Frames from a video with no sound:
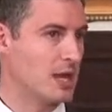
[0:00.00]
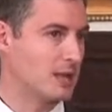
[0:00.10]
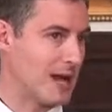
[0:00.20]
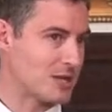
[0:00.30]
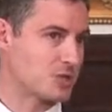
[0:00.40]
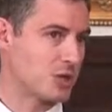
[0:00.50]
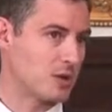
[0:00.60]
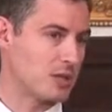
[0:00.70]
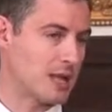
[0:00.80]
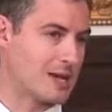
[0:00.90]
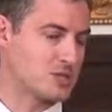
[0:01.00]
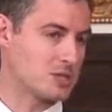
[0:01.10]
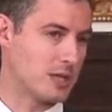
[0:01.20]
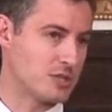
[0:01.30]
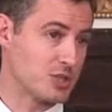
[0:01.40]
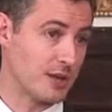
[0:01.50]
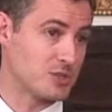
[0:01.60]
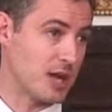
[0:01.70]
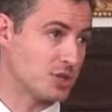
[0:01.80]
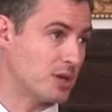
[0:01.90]
Last legislative
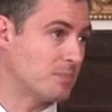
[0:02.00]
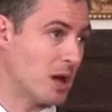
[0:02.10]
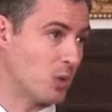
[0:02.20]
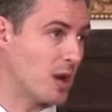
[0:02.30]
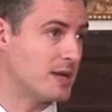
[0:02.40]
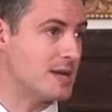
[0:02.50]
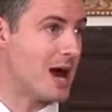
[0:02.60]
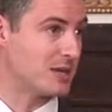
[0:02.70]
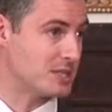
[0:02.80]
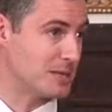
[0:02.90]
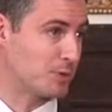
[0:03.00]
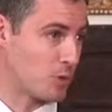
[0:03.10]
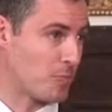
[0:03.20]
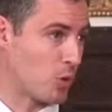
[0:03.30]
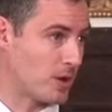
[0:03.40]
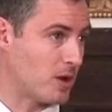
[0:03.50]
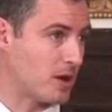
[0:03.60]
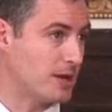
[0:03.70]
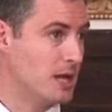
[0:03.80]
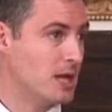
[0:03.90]
session, by the way, not deeply reported
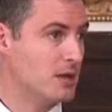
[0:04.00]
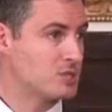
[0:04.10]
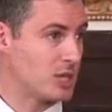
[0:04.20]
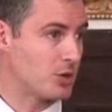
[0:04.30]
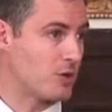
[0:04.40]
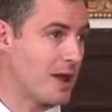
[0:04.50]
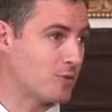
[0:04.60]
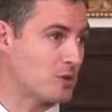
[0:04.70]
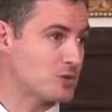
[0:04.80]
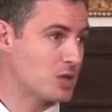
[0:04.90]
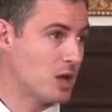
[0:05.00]
on, Senator Nevers